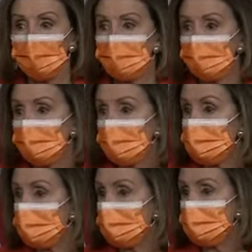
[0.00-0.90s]

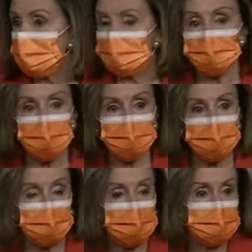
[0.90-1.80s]
again, certain
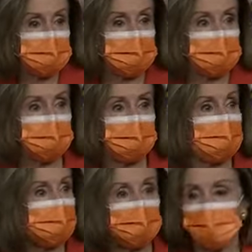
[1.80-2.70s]
tweaks here
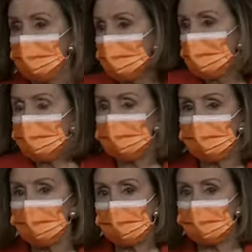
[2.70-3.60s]
and there, which
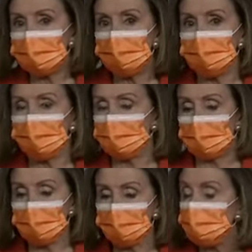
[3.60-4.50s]
were not
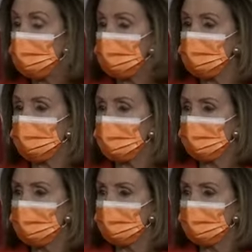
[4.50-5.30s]
consequential.